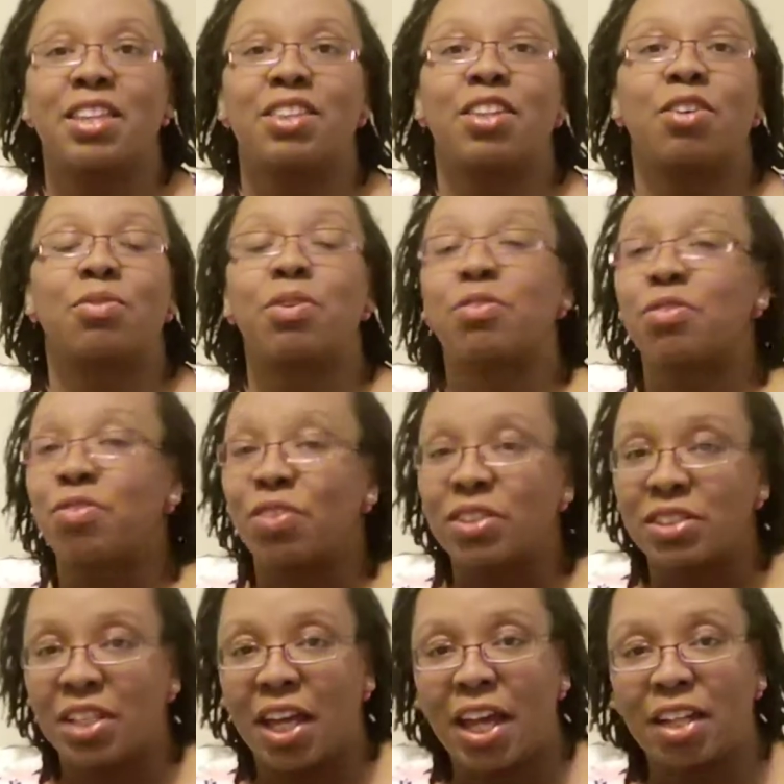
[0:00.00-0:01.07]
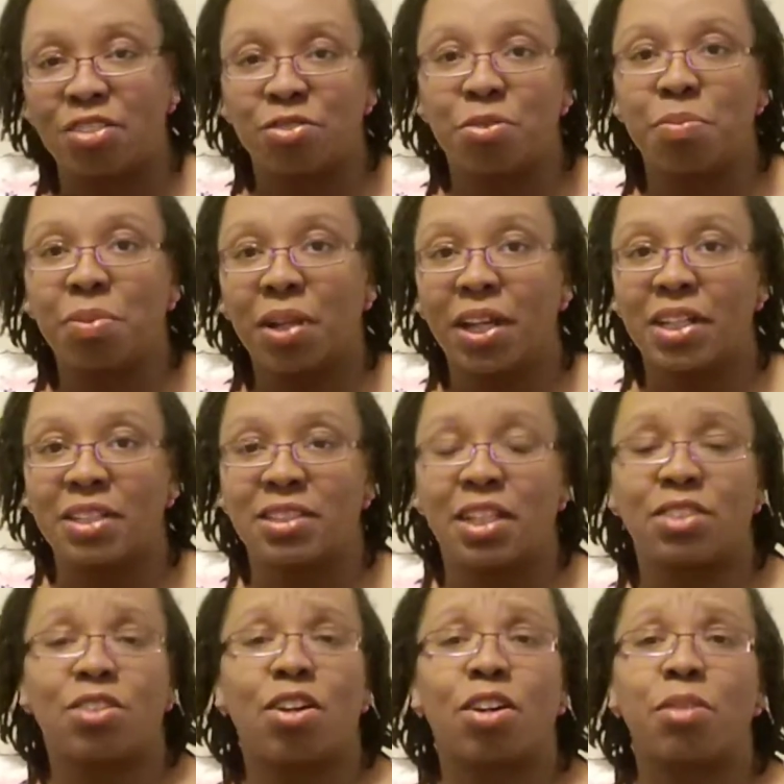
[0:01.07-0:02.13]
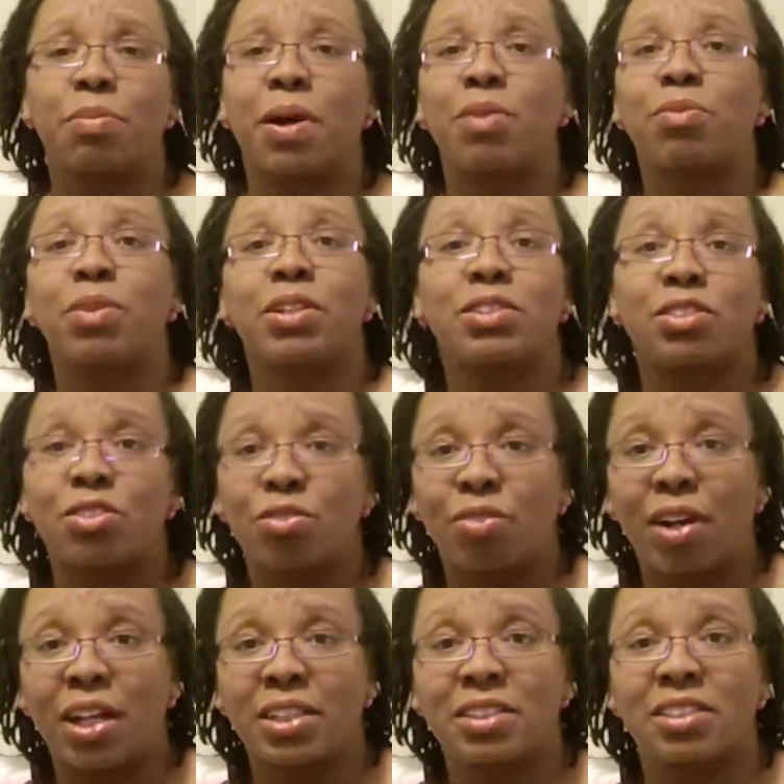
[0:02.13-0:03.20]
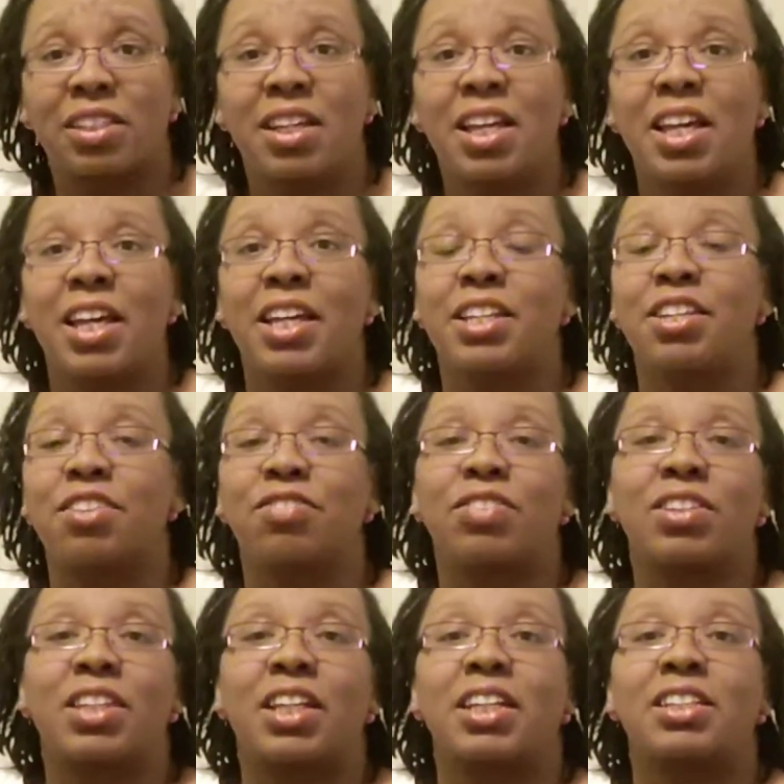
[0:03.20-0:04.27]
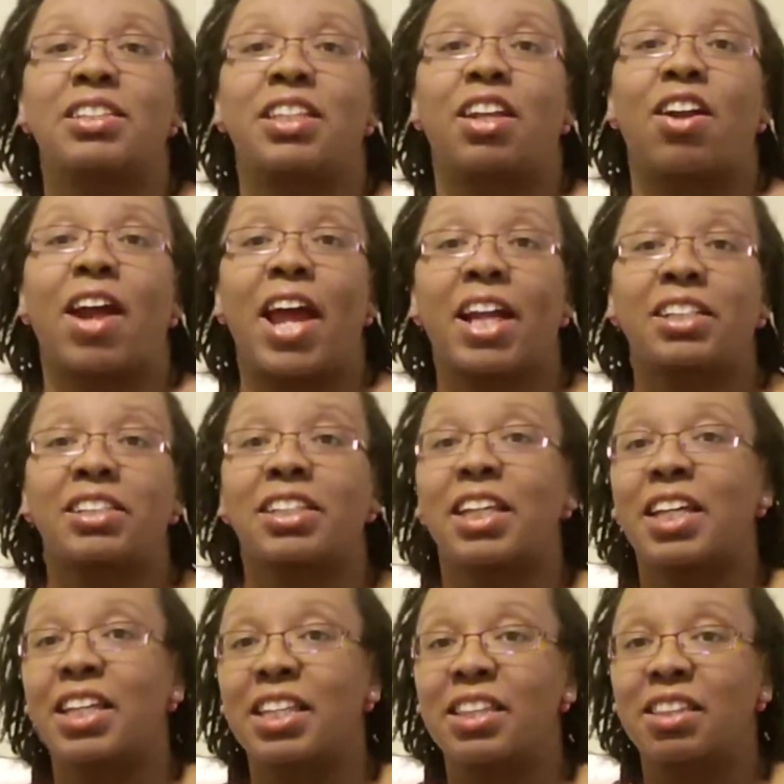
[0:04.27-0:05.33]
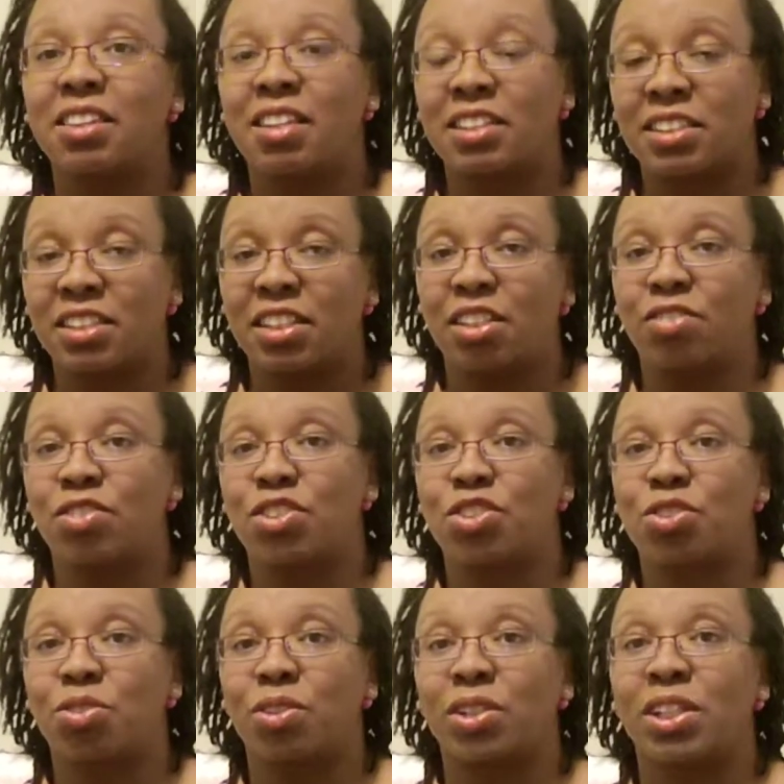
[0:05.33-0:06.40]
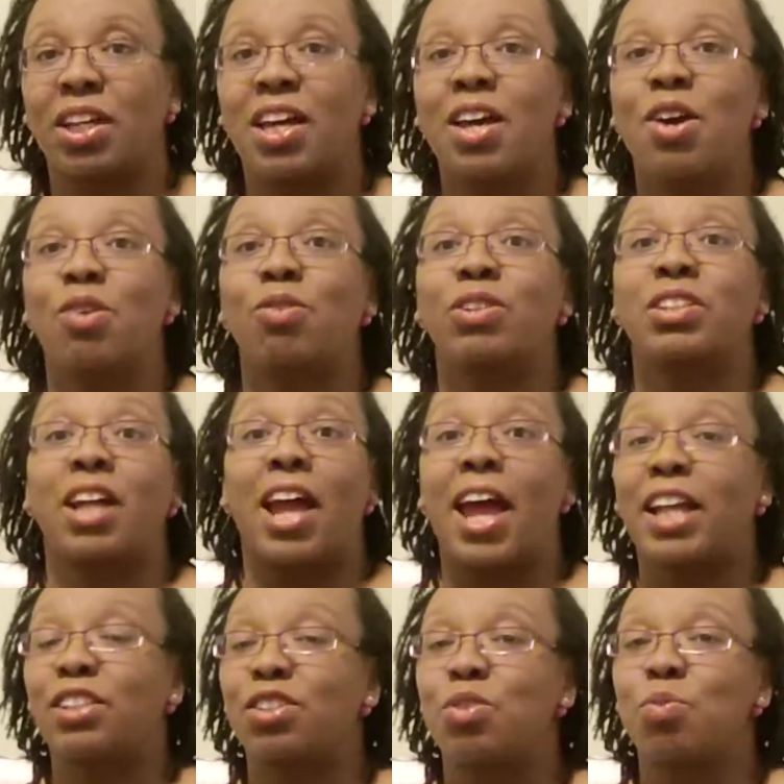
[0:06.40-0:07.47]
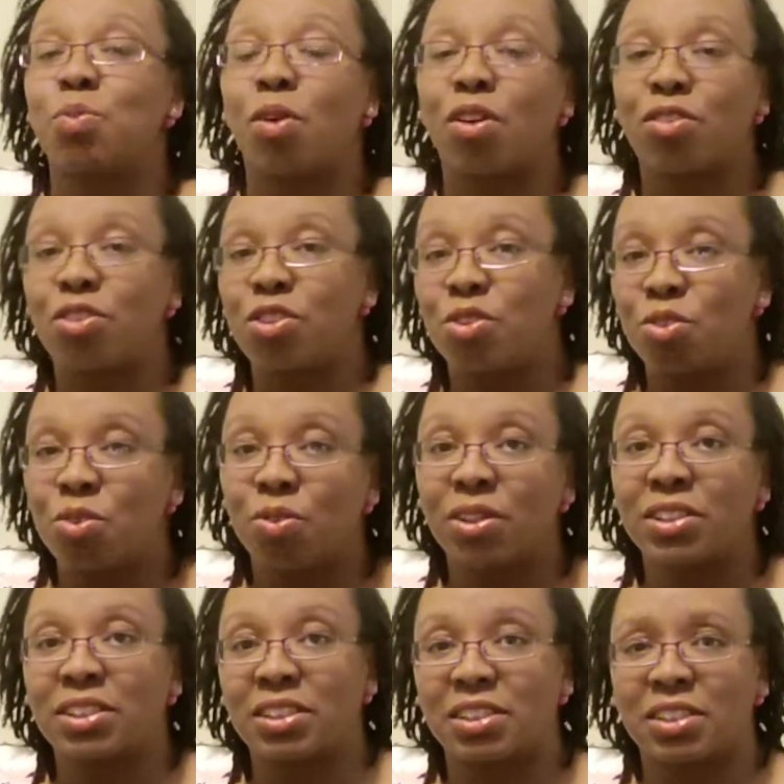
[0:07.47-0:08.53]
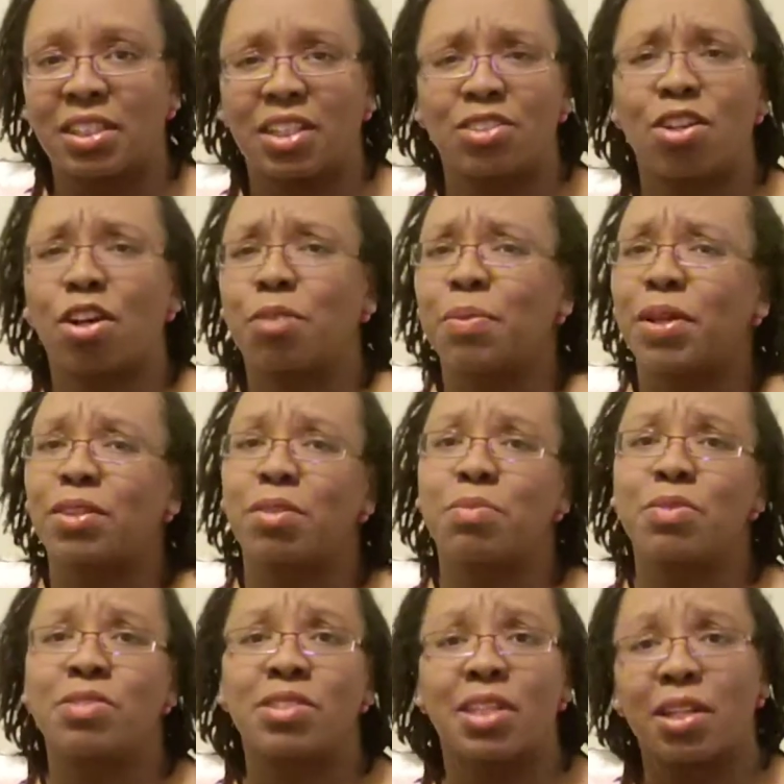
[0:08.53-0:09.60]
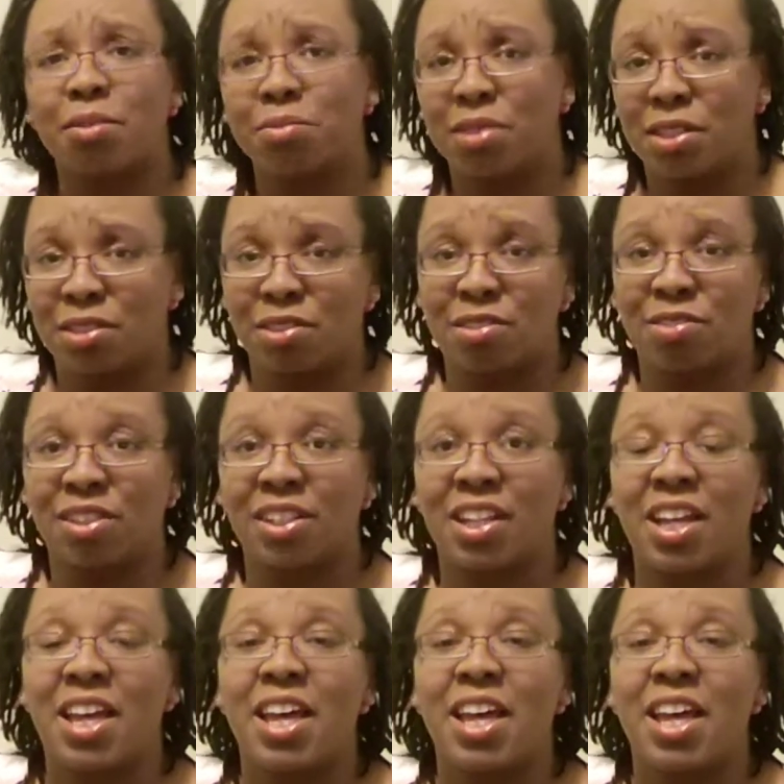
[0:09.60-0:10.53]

The riverfront is the actual place. I talk about restaurants and different things that are actually in the city of Detroit, which are actually worth you going to see. I talk about the museum district.